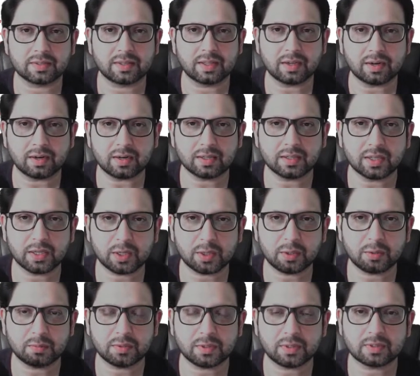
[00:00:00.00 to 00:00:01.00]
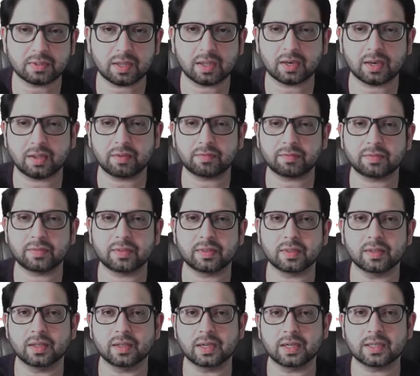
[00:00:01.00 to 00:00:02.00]
They are the humans, and if
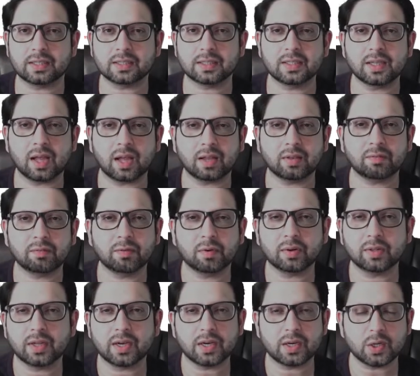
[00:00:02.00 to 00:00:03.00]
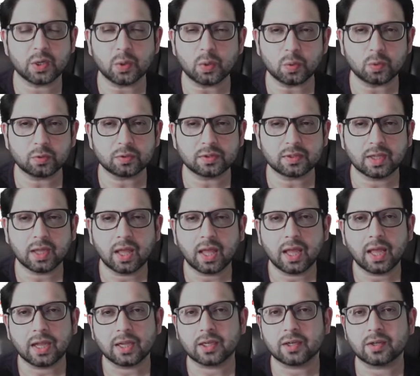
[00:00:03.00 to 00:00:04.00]
it's not for their use,
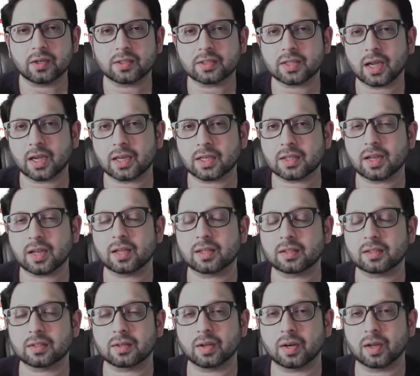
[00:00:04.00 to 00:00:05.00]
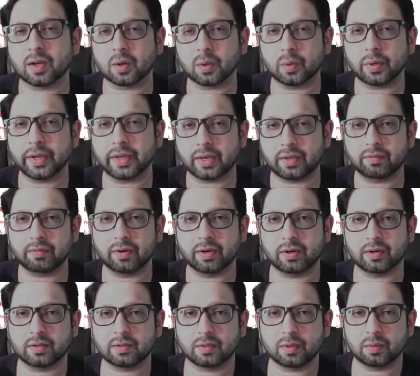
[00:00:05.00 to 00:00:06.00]
your site not gonna go
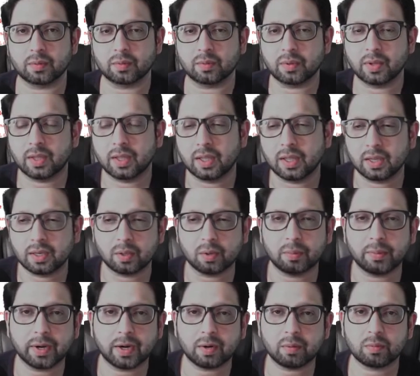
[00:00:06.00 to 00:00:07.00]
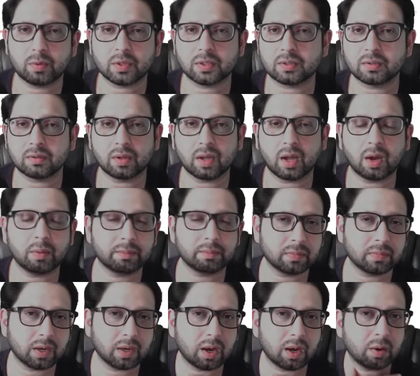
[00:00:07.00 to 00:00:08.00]
anywhere. So no matter what,
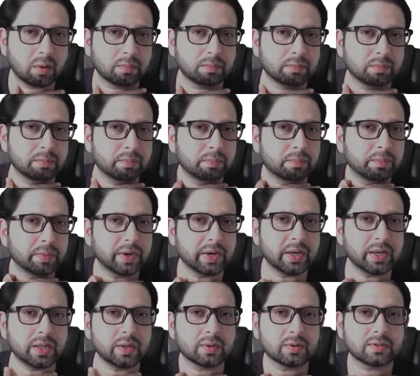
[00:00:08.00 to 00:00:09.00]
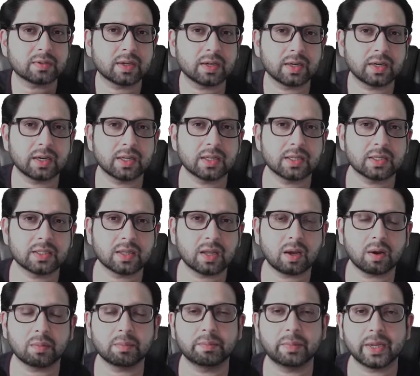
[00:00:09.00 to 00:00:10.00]
how pretty your site is,
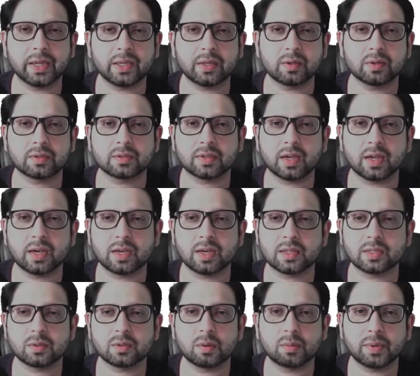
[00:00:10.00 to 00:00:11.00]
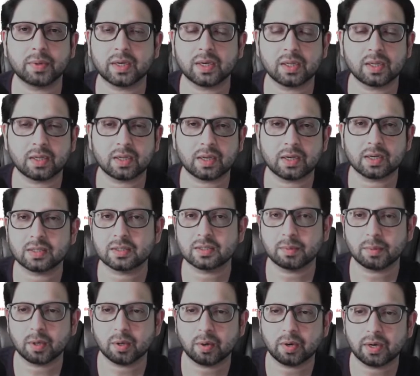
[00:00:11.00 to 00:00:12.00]
how big your site is, nobody cares
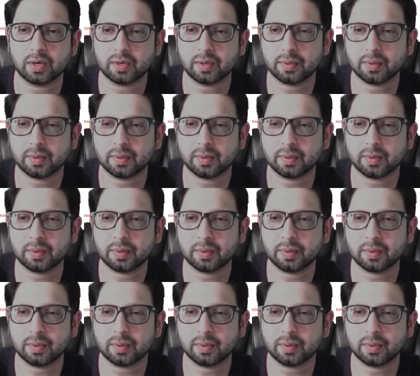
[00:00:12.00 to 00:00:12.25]
about it.